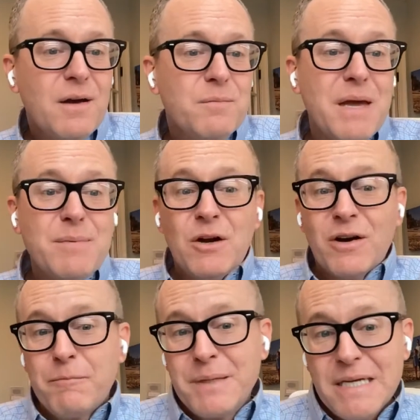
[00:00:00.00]
Maybe you don't
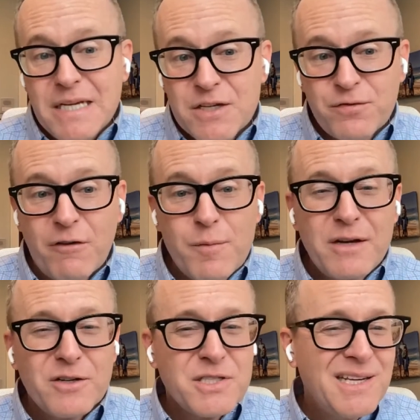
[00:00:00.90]
have PDs for everybody on
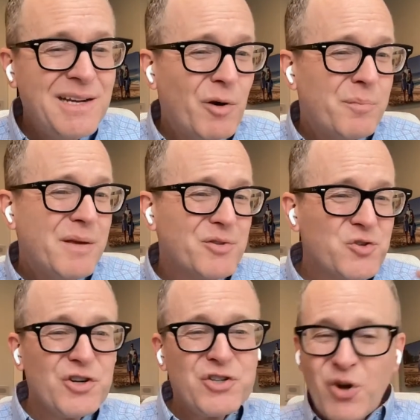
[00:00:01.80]
your team where people
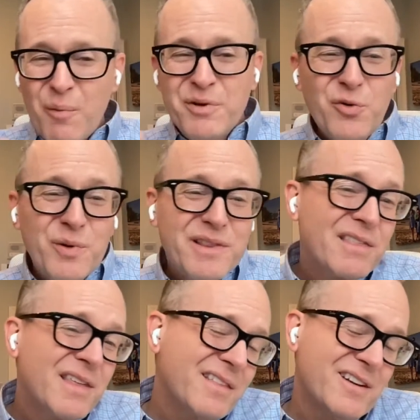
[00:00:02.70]
sort of show up and do what they
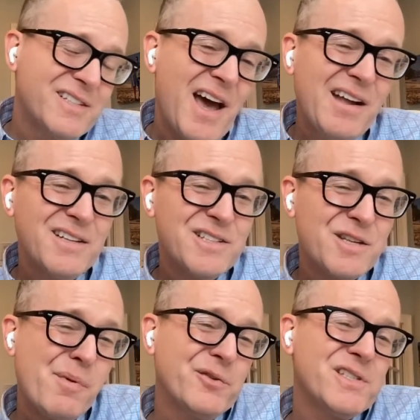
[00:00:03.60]
think their title is
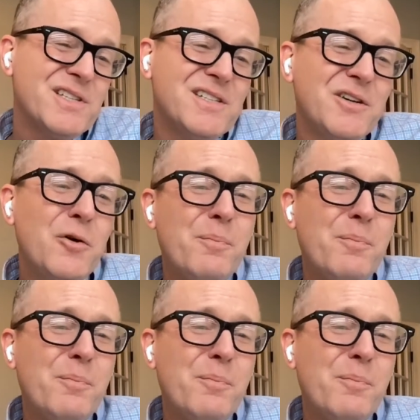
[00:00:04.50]
supposed to do,